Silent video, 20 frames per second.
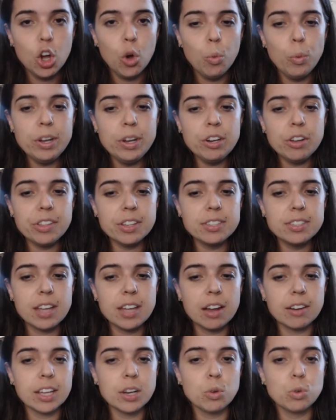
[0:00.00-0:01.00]
We know that
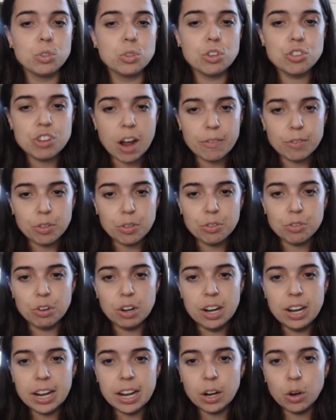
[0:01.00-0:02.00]
sound can also travel through
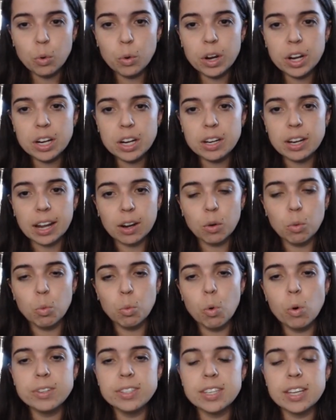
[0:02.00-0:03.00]
liquid, like a
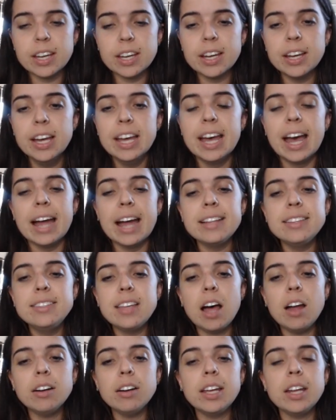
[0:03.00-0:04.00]
water, and
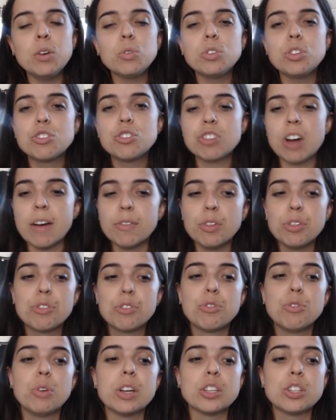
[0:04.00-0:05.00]
sound can also travel
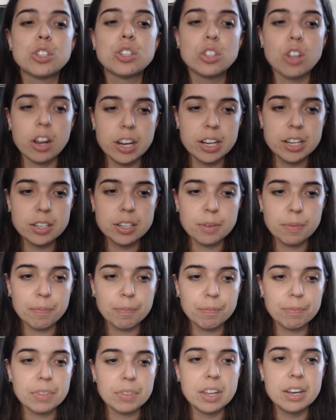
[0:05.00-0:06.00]
through a solid.
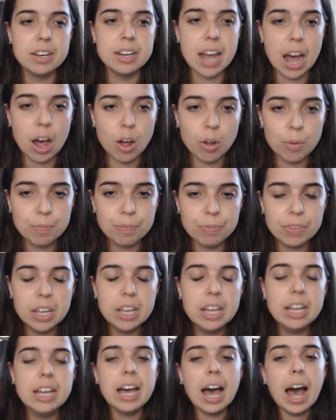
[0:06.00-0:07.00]
Now,
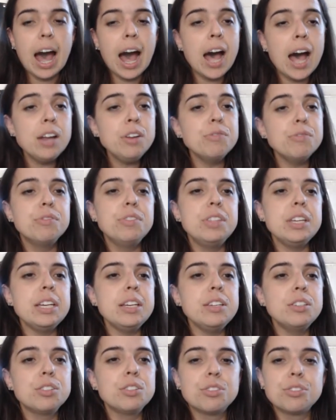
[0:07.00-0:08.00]
out of
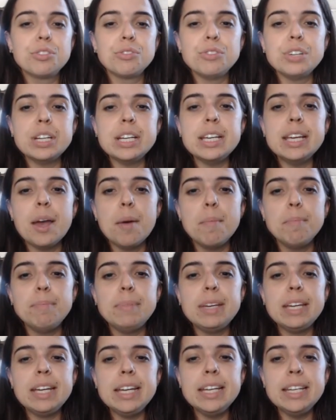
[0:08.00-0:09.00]
these three
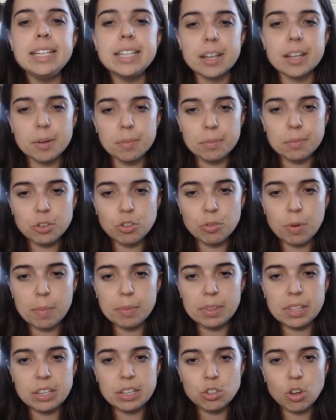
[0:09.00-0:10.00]
mediums,
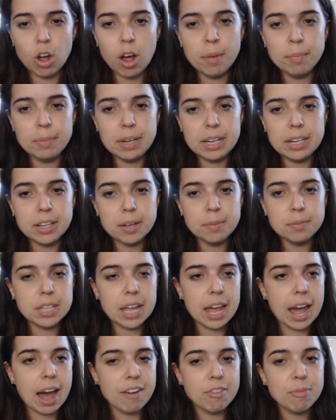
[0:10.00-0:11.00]
remember these are mediums,
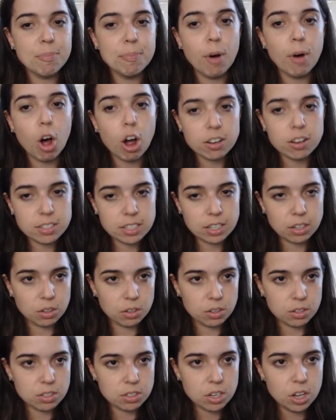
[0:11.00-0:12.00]
they have
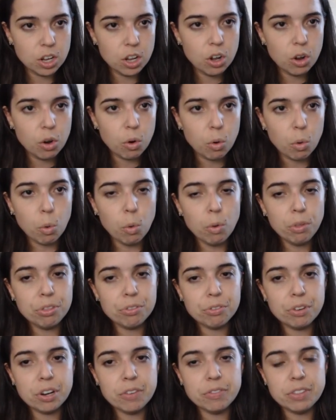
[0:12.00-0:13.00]
particles. All
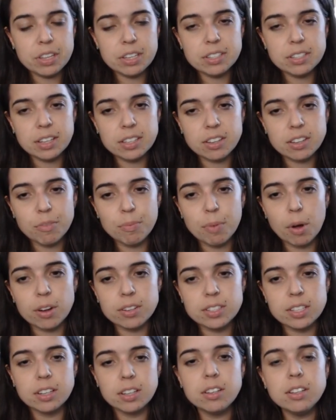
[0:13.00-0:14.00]
three of these things have
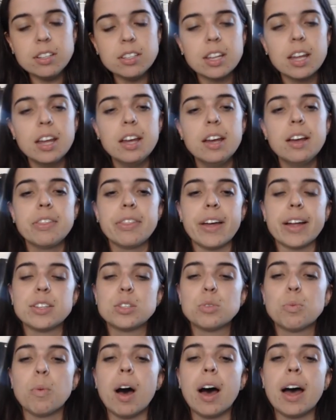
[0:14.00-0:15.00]
particles.
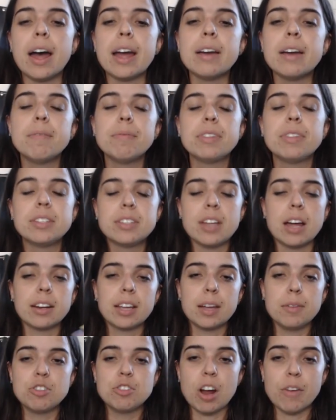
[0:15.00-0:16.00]
That's why the sound
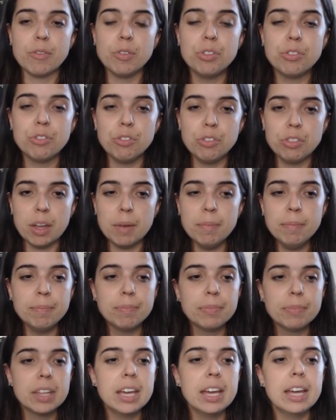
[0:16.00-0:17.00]
can travel through them.
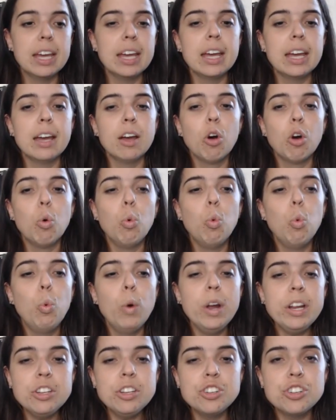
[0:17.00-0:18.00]

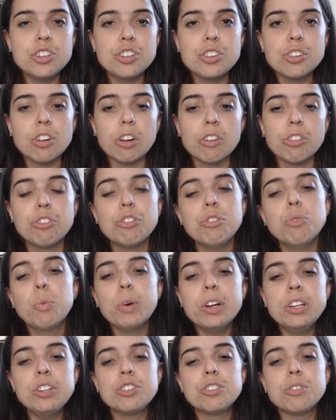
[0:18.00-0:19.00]
Which, through
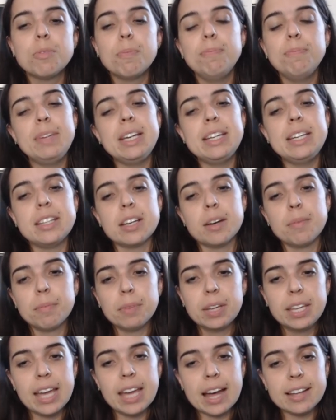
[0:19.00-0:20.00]
which
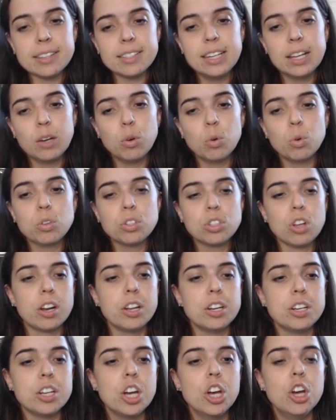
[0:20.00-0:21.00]
medium, gas, liquid, or
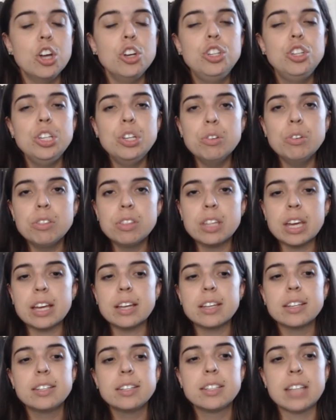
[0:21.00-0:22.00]
solid, do you
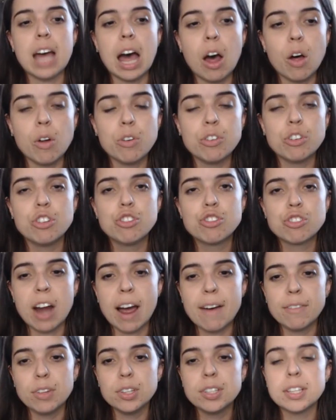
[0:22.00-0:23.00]
think sound
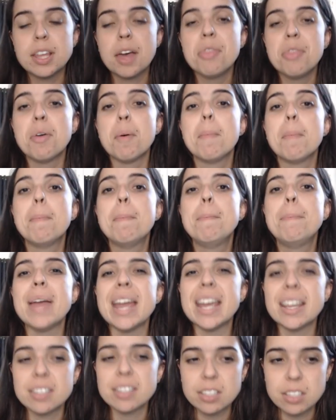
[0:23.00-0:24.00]
travels the
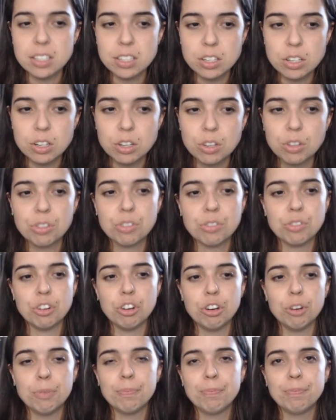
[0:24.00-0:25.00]
best through?